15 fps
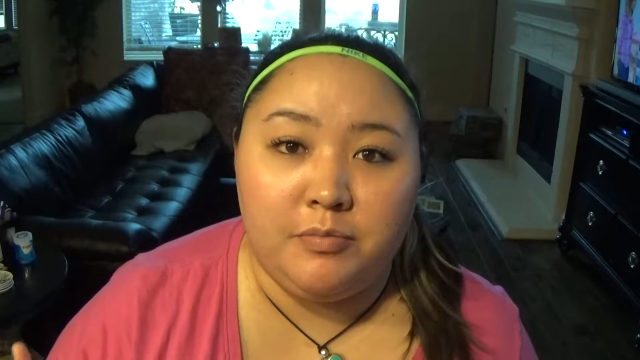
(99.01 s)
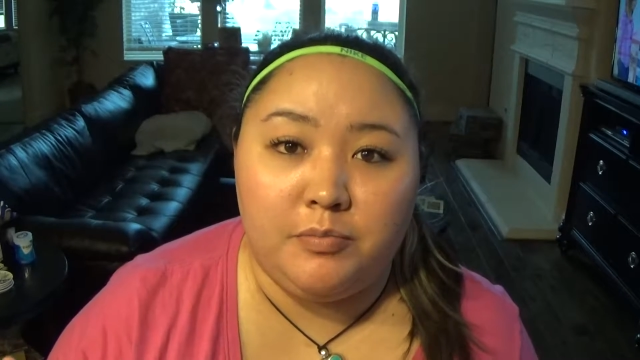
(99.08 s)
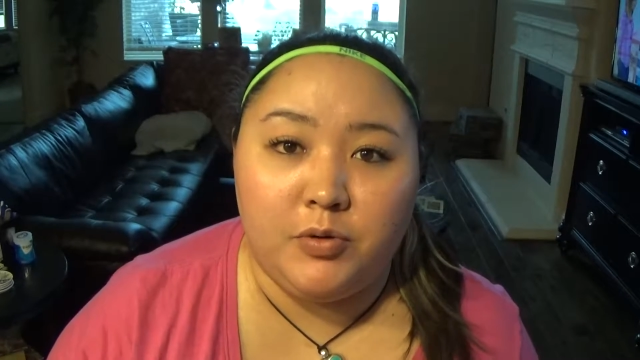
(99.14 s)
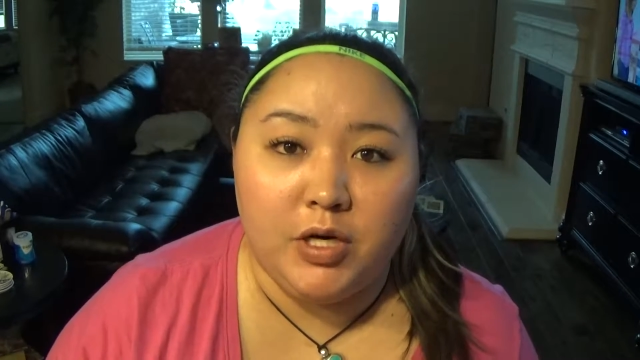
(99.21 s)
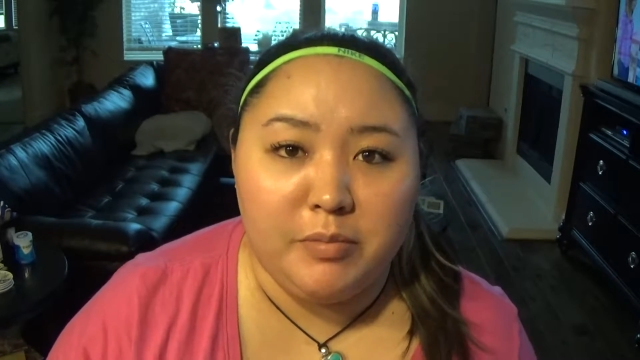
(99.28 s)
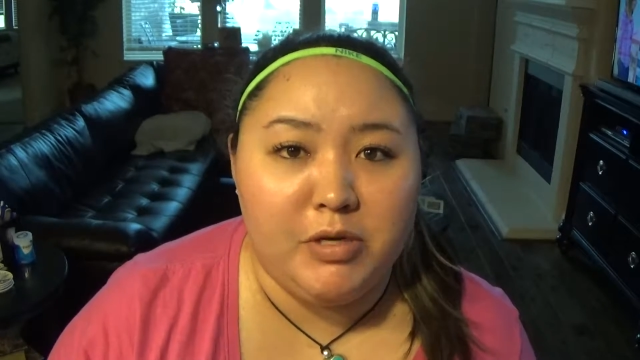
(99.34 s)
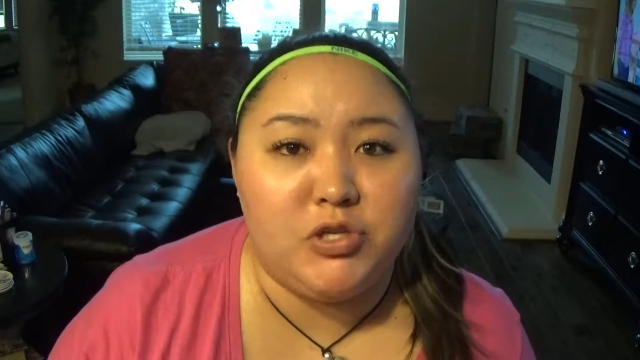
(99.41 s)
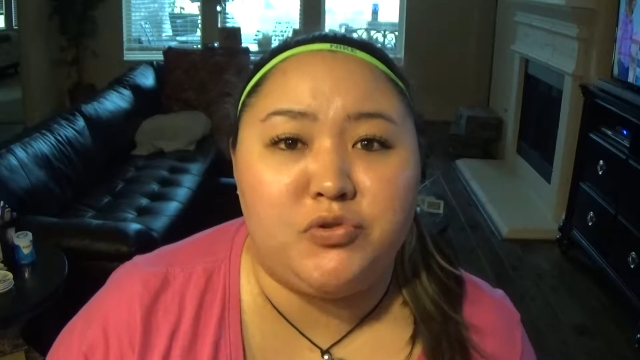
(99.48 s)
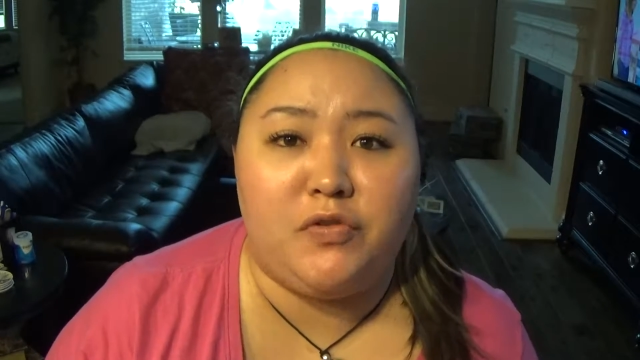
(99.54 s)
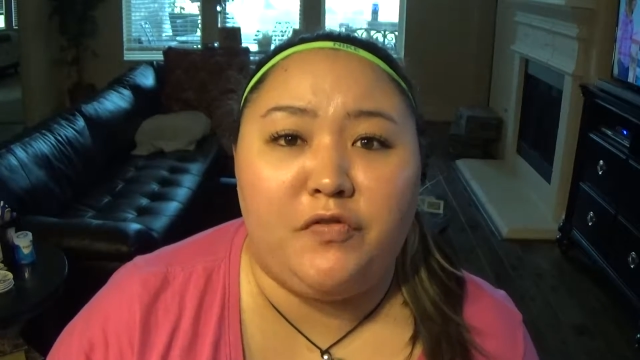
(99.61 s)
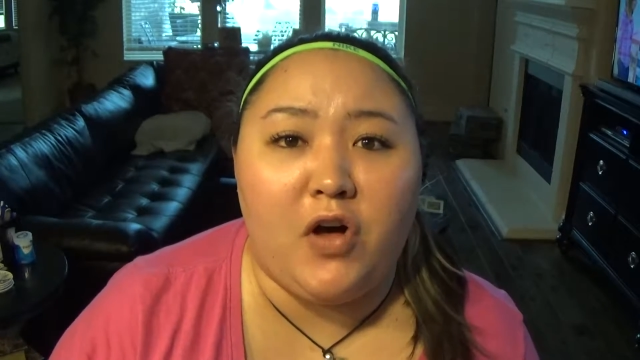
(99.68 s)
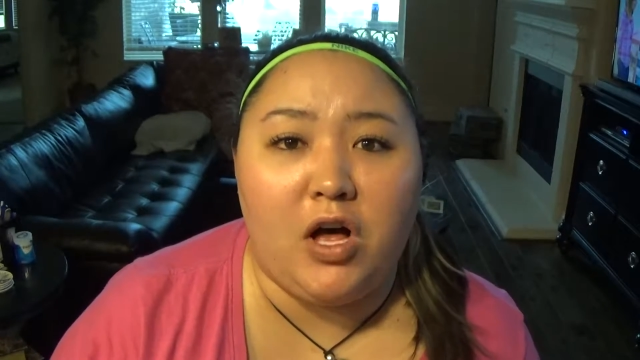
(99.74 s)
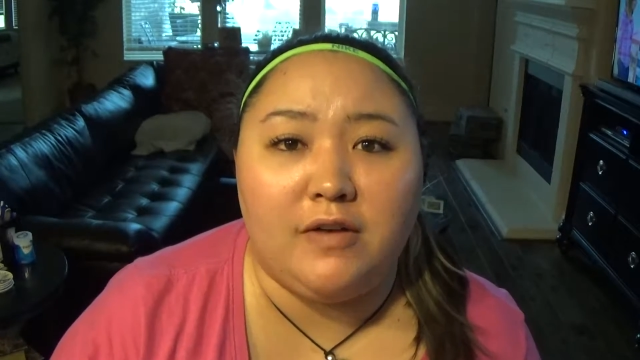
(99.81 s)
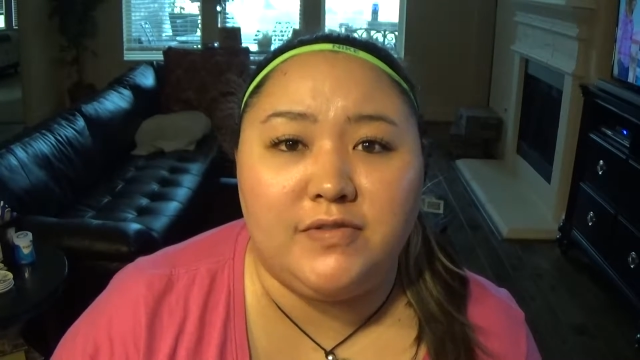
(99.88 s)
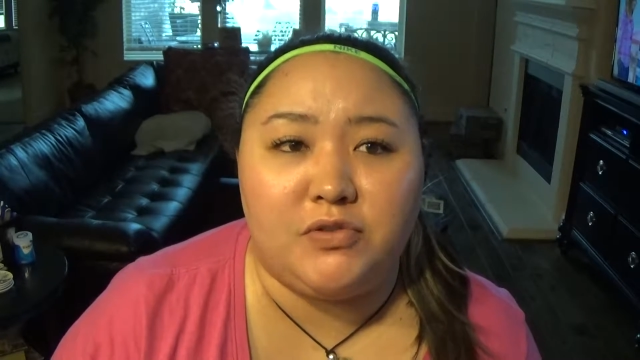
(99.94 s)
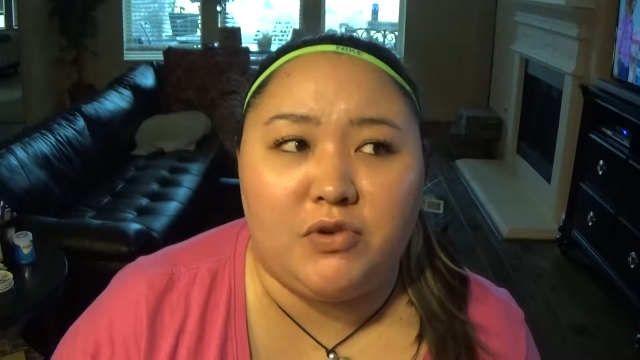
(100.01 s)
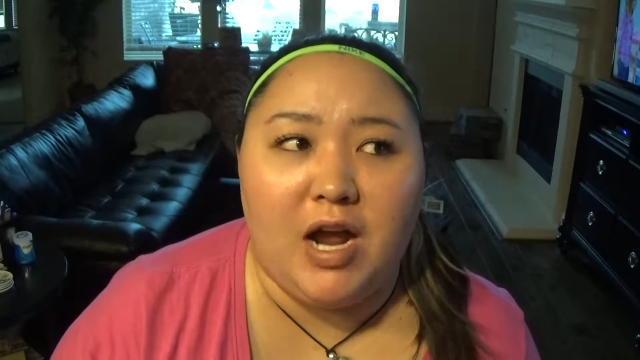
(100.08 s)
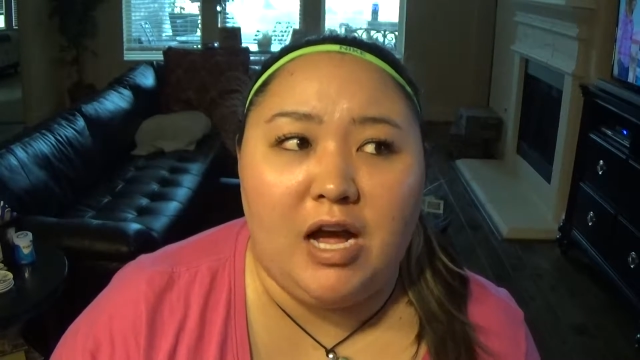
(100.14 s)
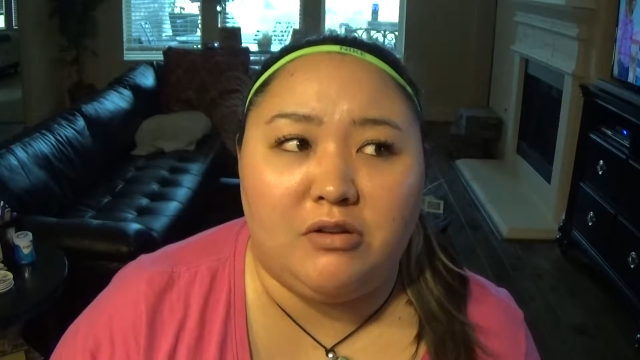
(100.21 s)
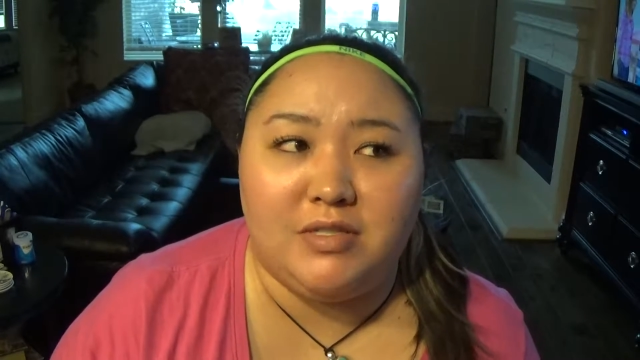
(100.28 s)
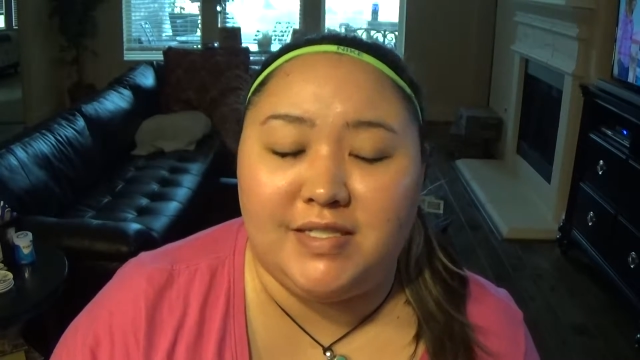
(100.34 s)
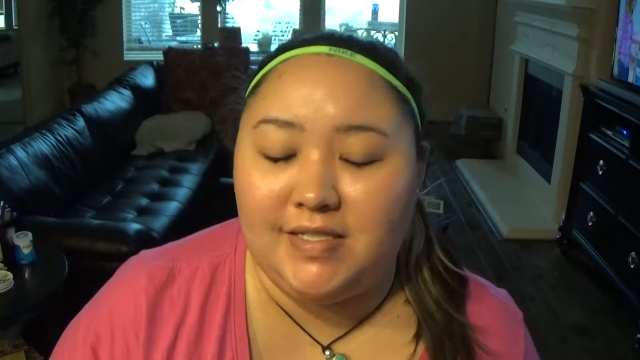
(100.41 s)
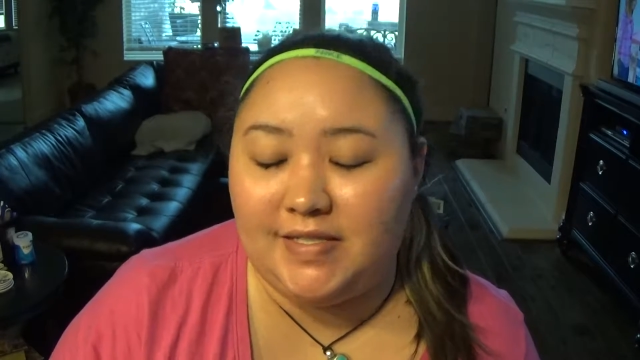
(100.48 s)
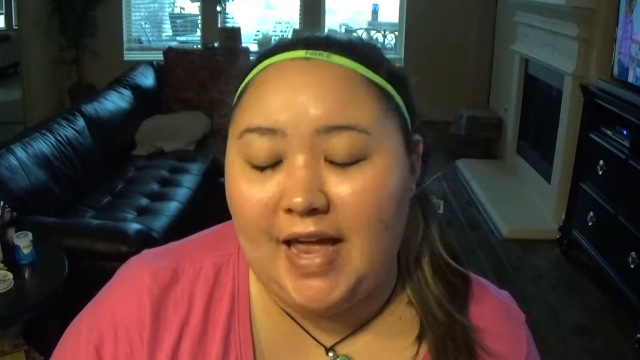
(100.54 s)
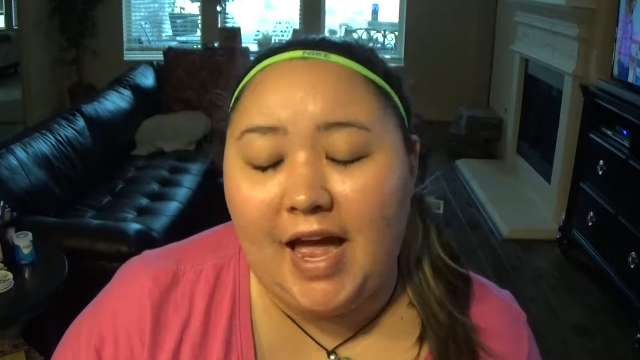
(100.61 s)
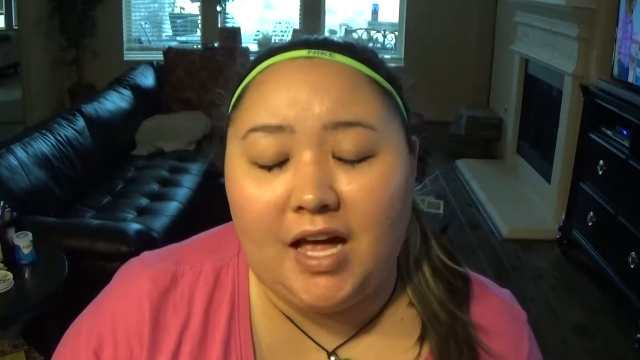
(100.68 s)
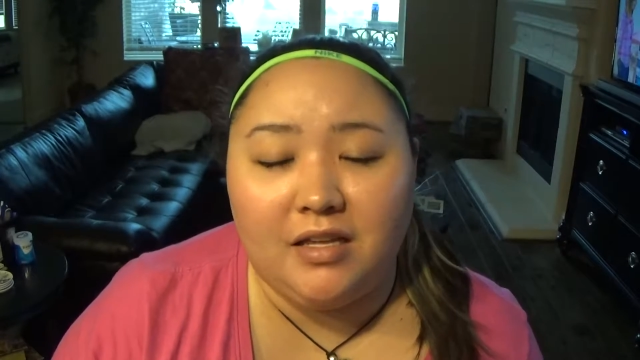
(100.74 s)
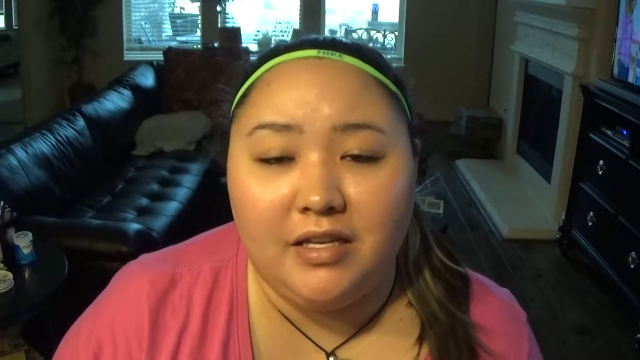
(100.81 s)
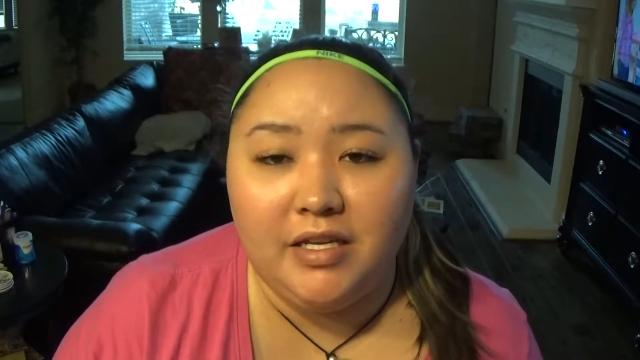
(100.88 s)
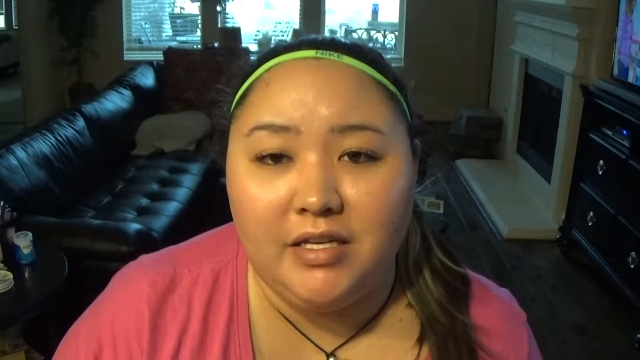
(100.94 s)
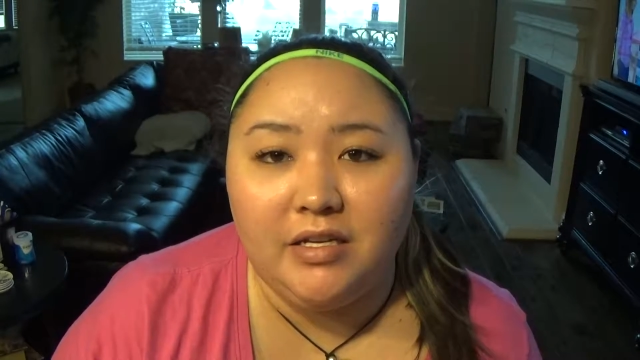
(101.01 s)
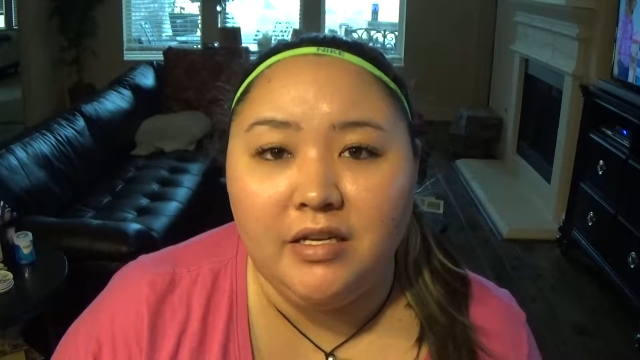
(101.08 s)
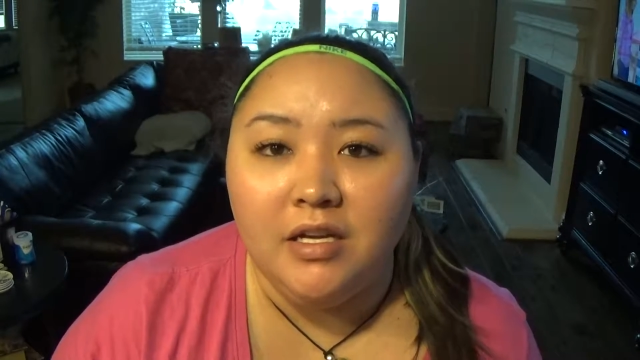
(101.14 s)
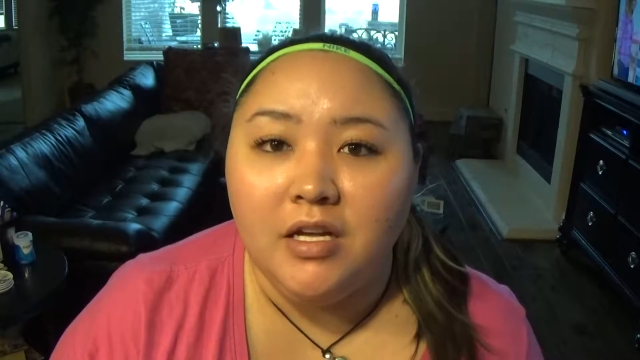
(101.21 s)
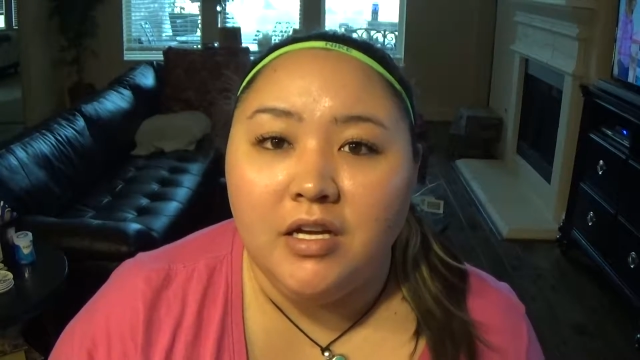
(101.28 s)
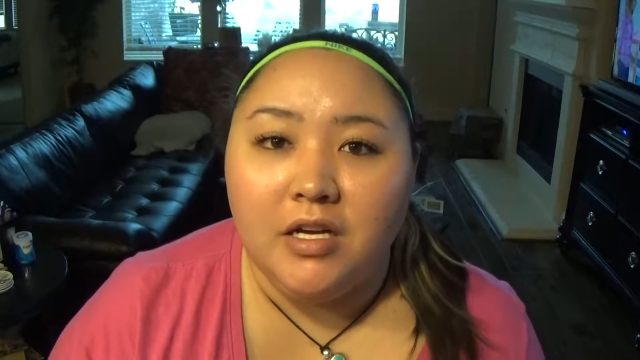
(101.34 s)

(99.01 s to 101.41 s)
pretty much revolves around salad.